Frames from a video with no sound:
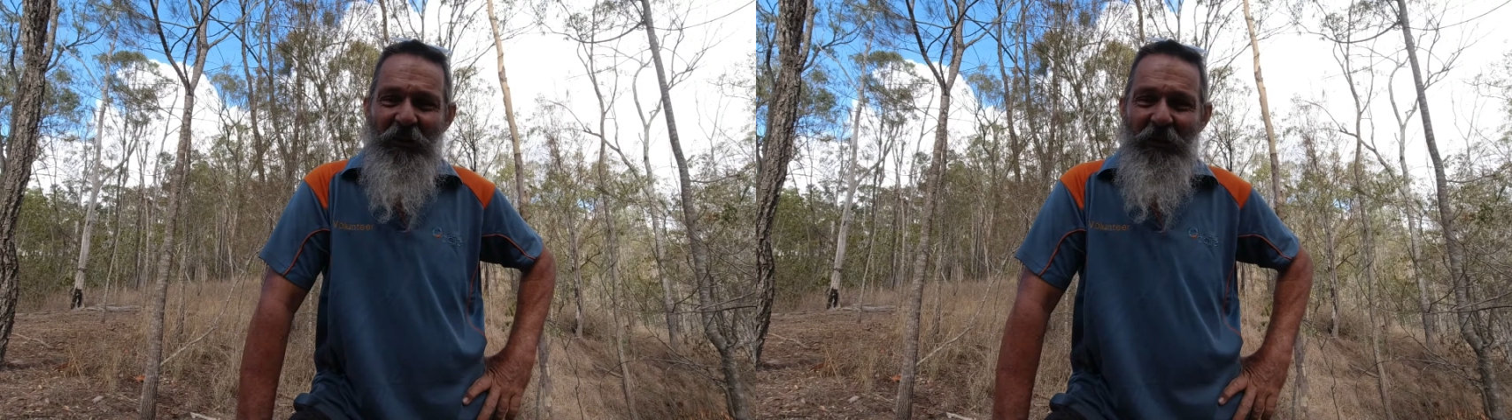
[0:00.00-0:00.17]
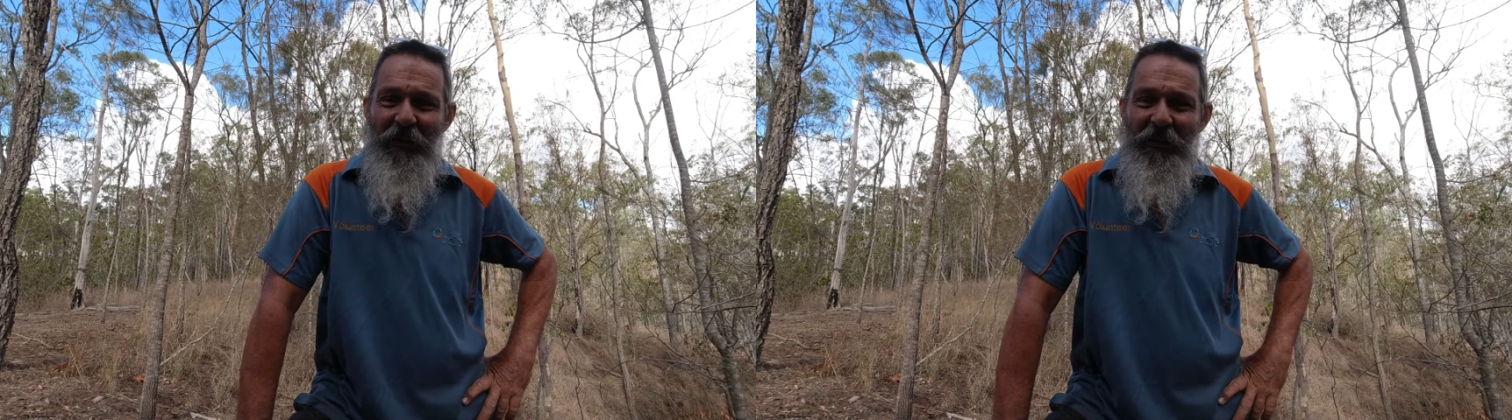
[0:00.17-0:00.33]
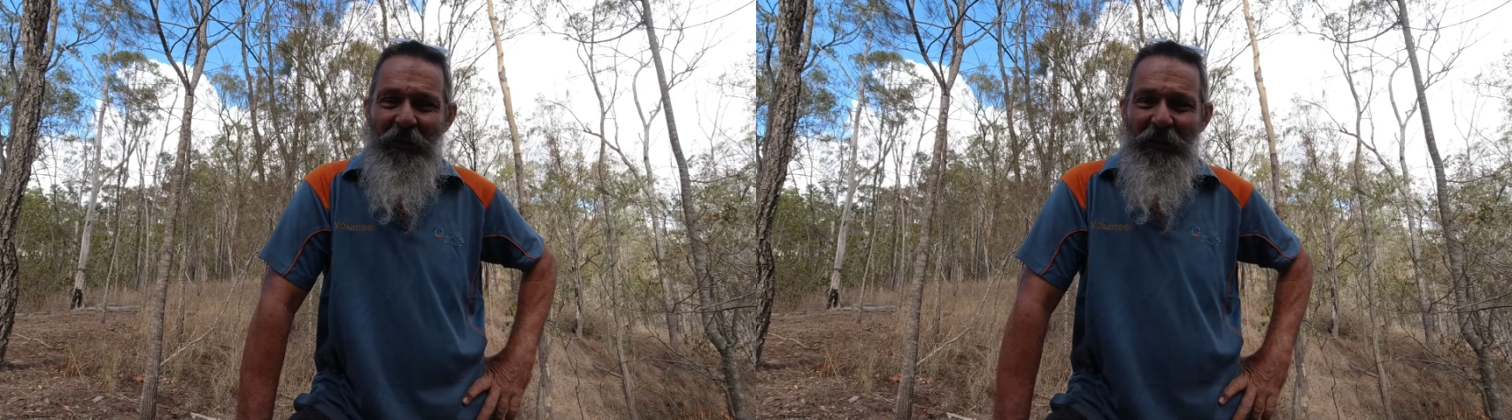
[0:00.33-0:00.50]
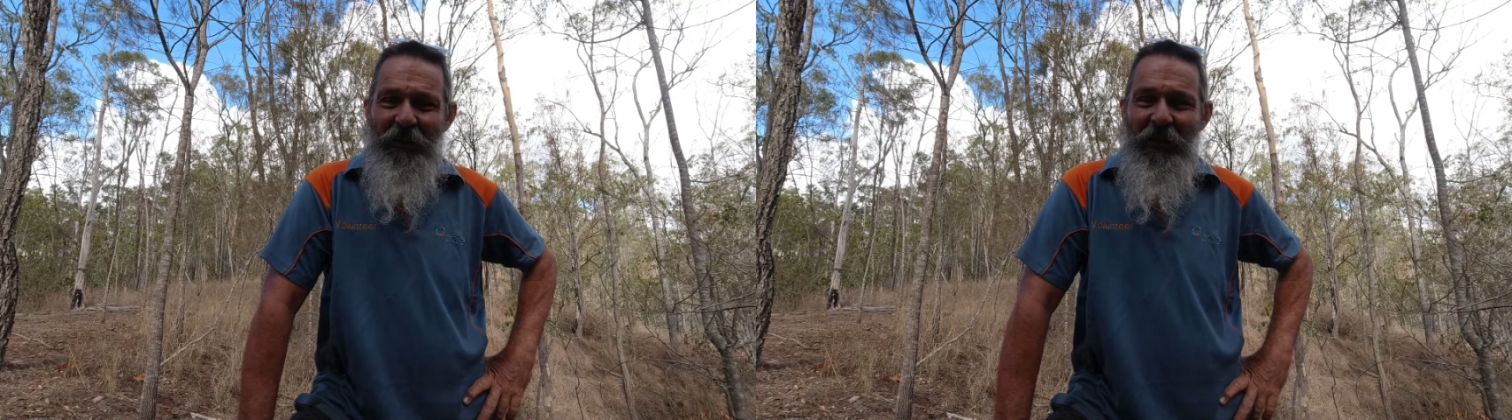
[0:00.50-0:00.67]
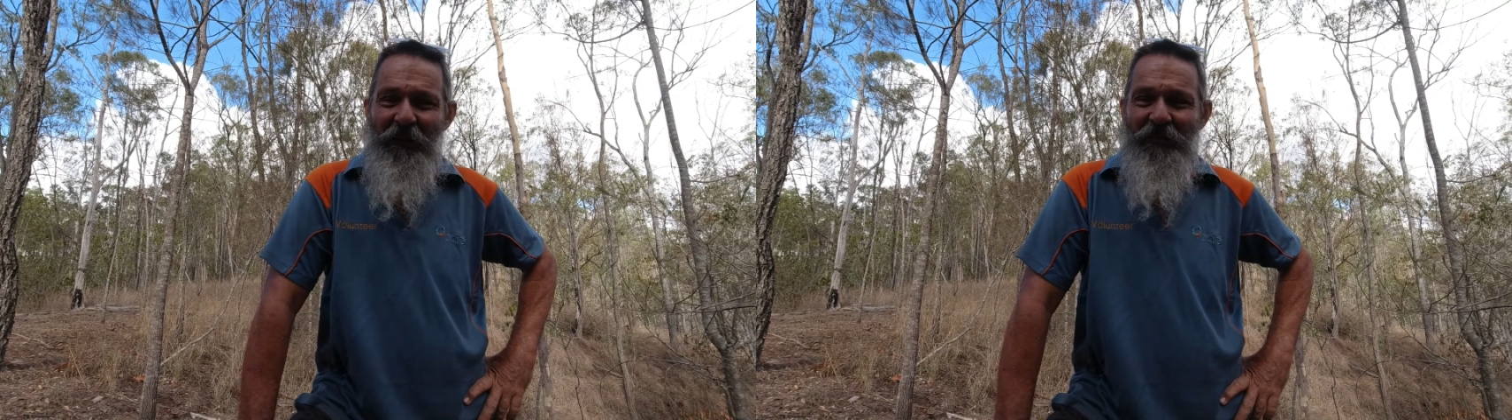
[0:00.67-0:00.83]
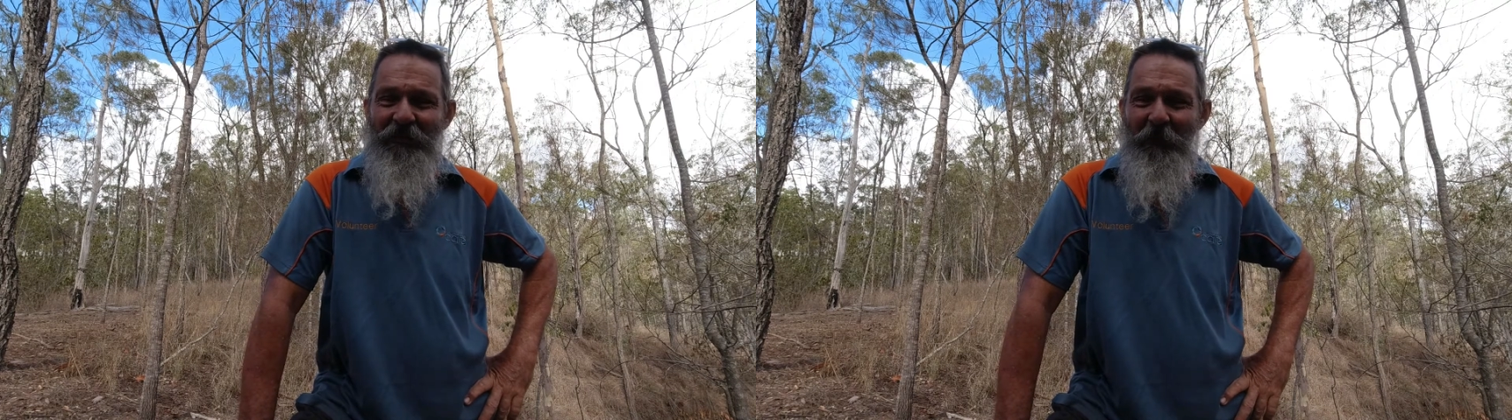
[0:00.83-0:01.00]
to
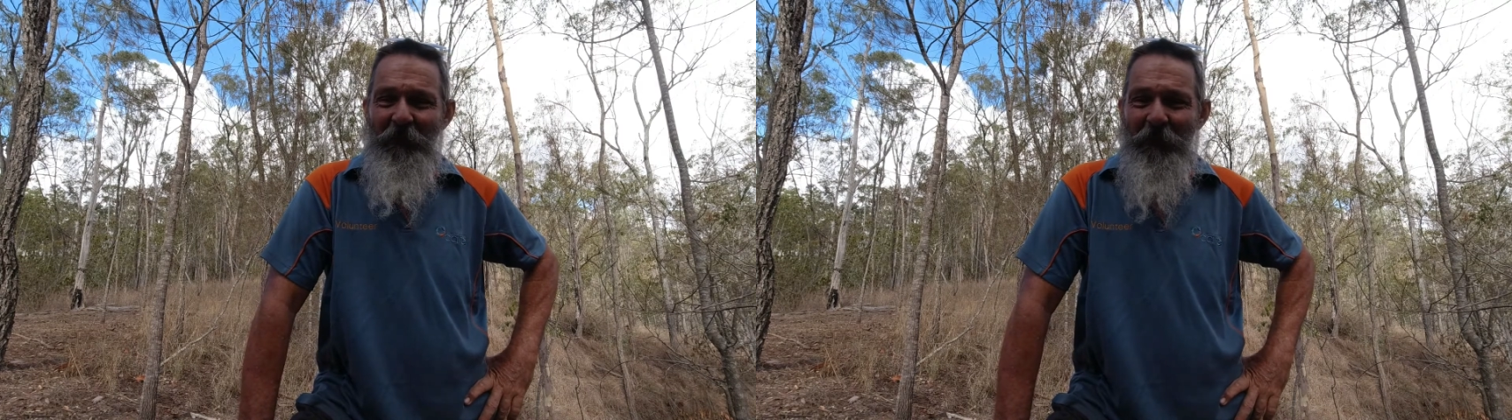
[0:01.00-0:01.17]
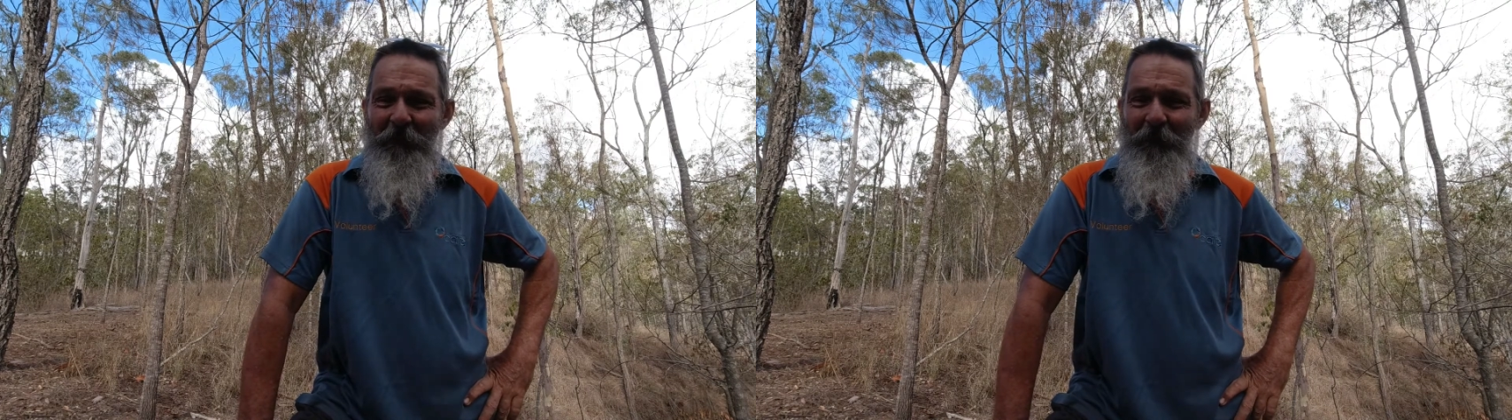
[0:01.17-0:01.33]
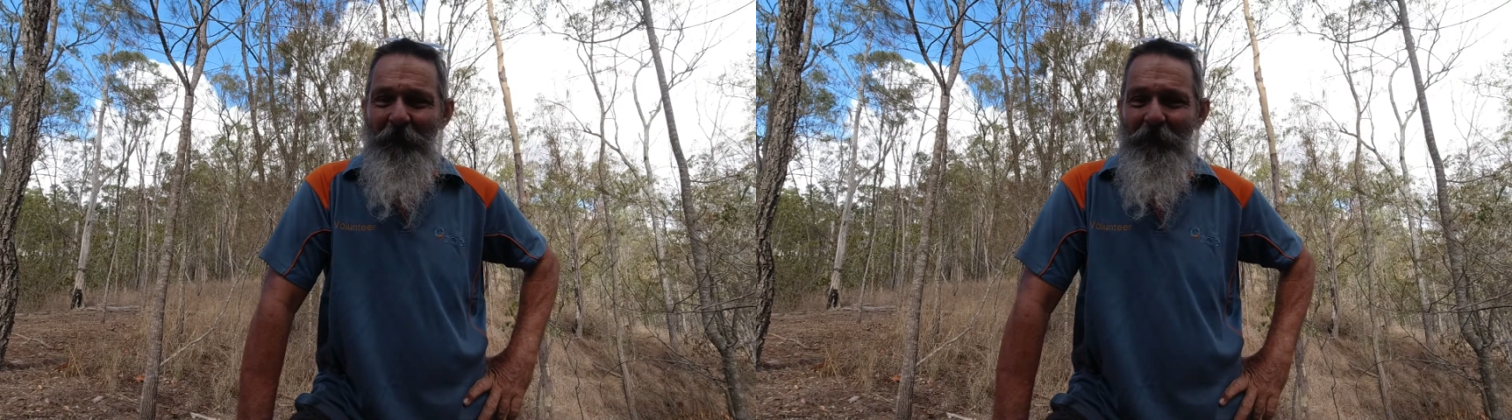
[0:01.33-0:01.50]
get to something.